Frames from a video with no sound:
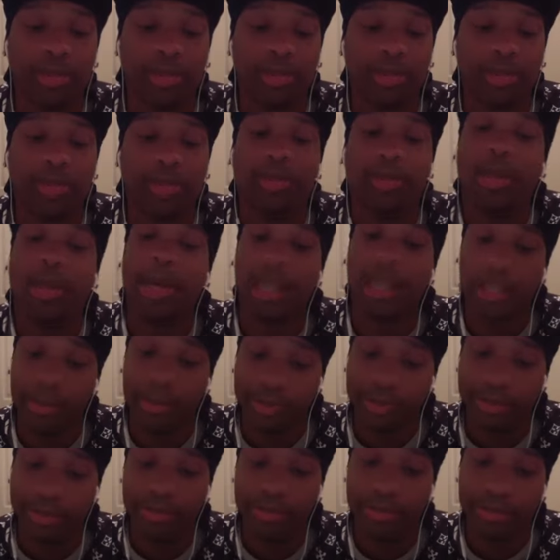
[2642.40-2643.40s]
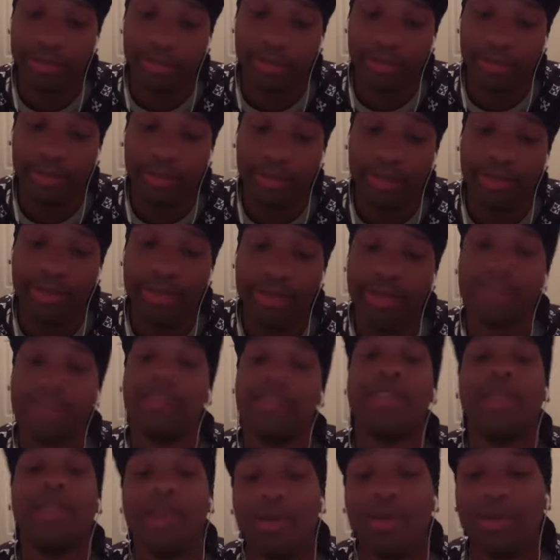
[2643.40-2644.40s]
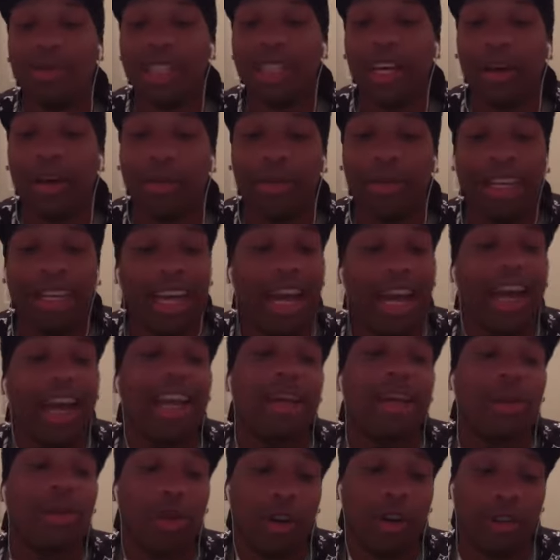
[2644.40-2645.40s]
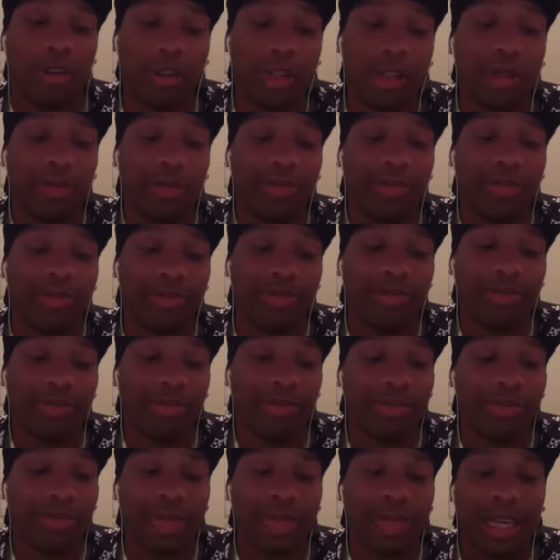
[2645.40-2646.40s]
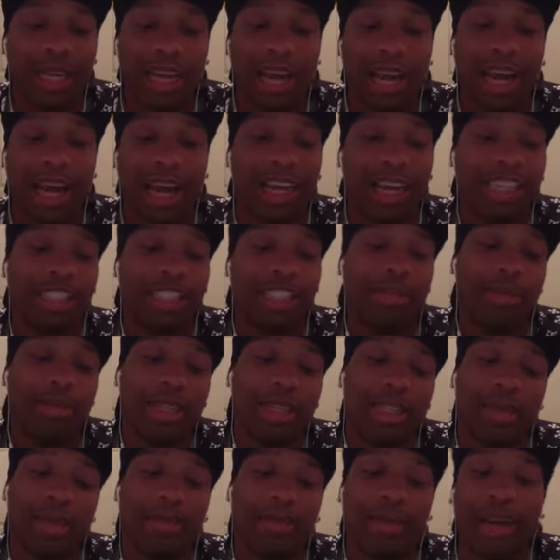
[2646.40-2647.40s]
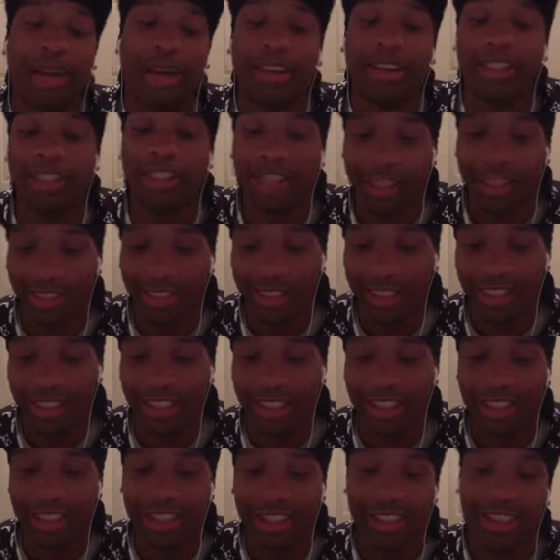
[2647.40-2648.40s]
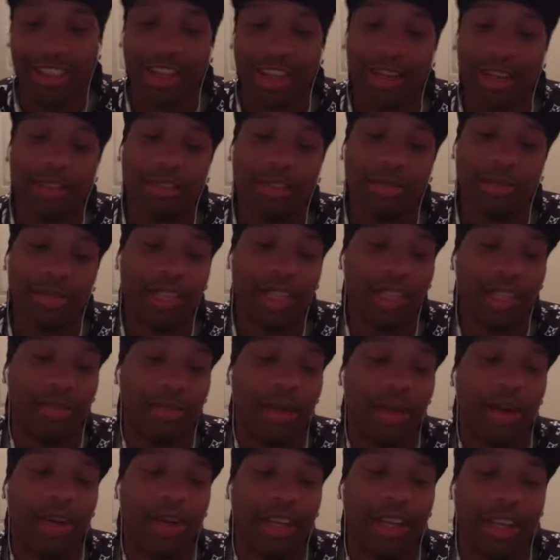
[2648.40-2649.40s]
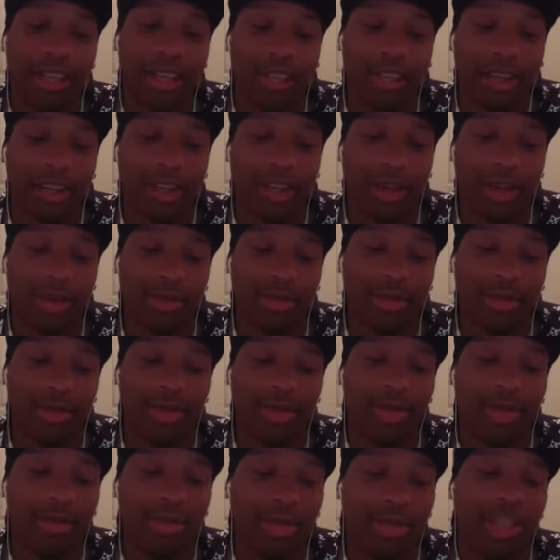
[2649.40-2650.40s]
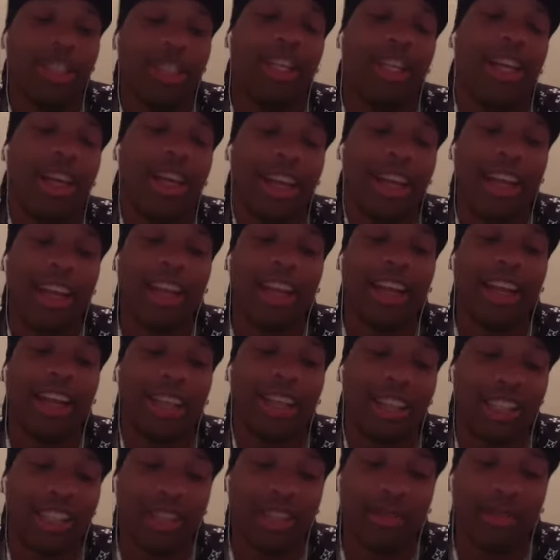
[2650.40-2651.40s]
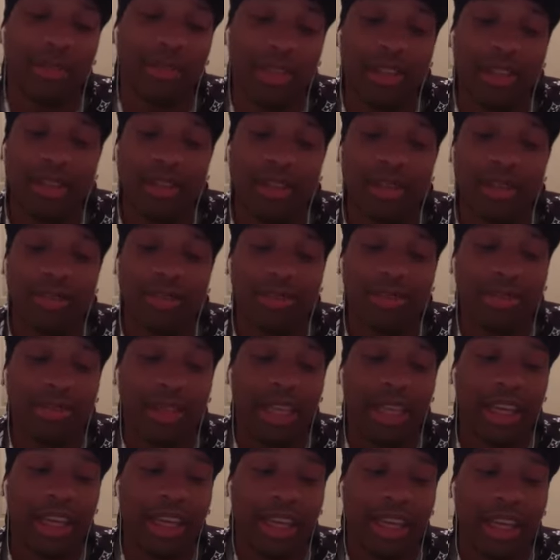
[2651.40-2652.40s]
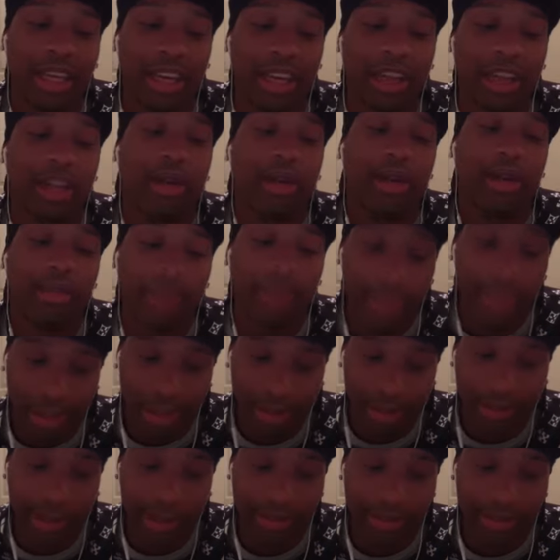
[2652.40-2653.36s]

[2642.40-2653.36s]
Man, you tell me I ain't worthy. I ain't speaking about a jersey. I'm speaking about income. Did you hear that, Elizabeth? Here come the big one.